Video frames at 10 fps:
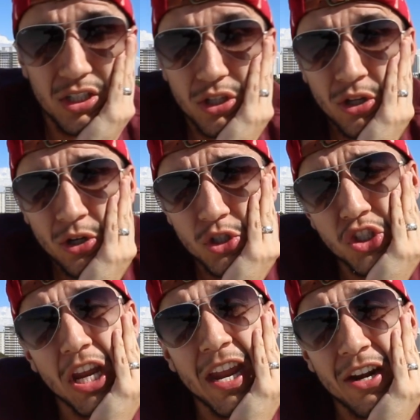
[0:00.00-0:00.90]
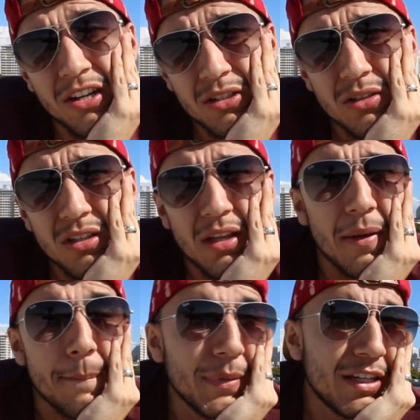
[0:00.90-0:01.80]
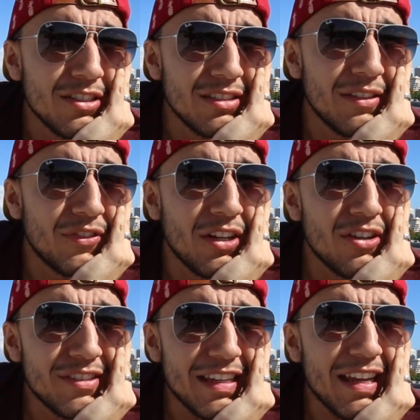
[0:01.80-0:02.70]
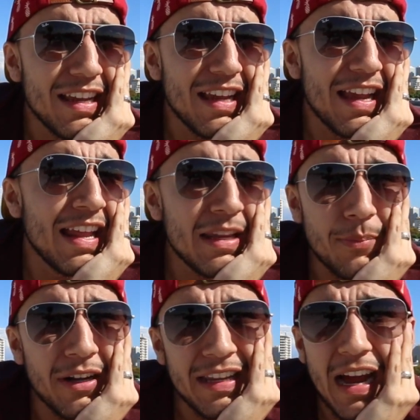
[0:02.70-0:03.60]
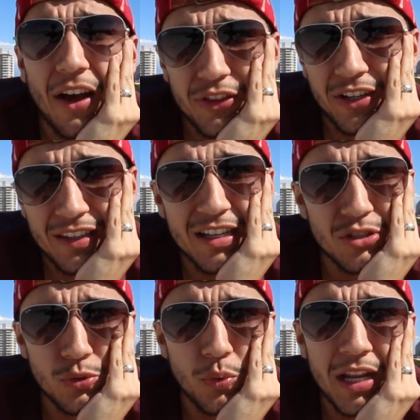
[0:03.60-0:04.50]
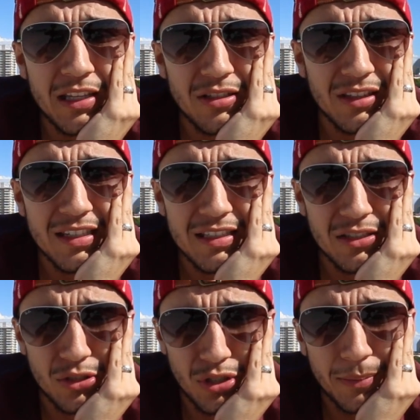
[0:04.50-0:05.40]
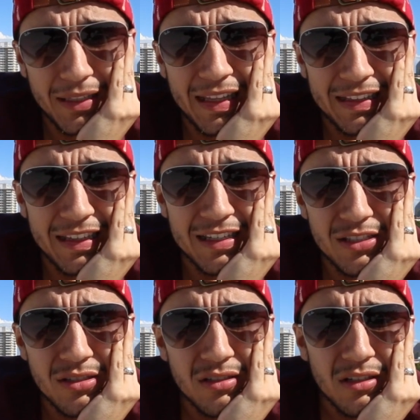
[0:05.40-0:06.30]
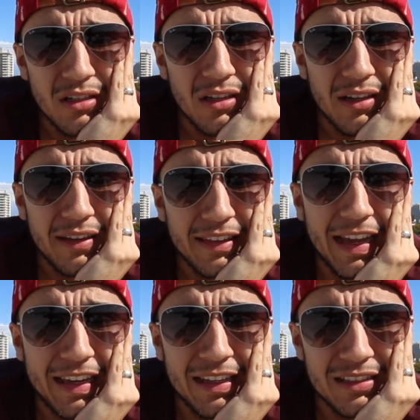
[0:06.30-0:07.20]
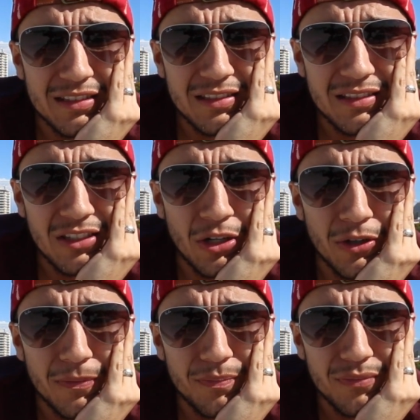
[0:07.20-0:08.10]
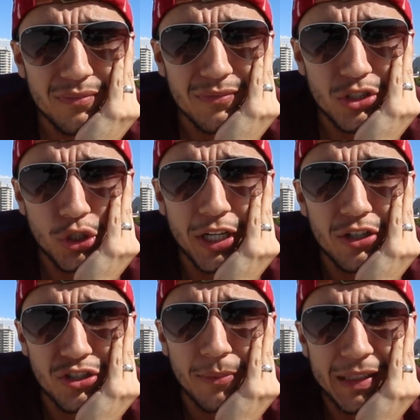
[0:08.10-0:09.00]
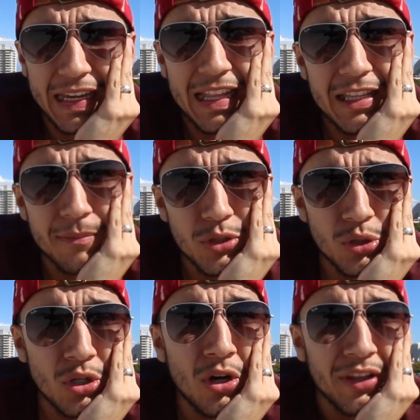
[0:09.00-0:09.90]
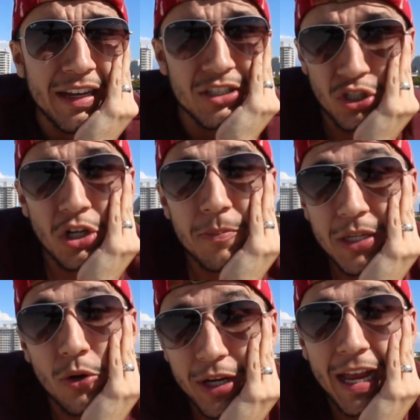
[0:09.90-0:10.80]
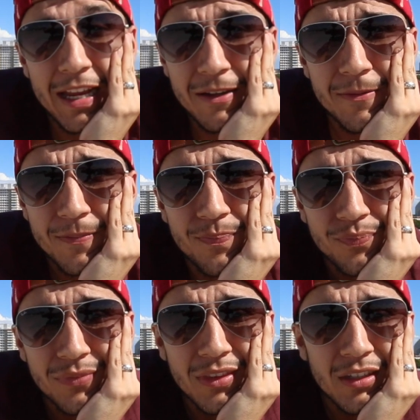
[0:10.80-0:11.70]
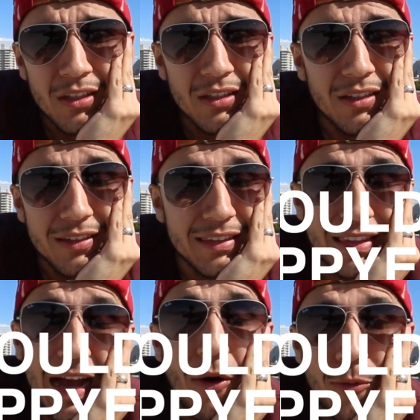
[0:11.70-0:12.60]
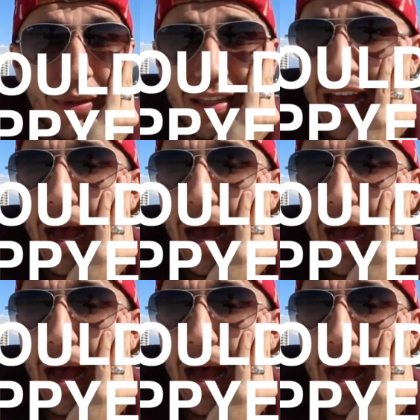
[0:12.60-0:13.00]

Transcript: you know, share, because if there's anybody out there that's just waiting to listen to something like this that can, you know, trigger something in them to know that it's gonna be okay, that would be the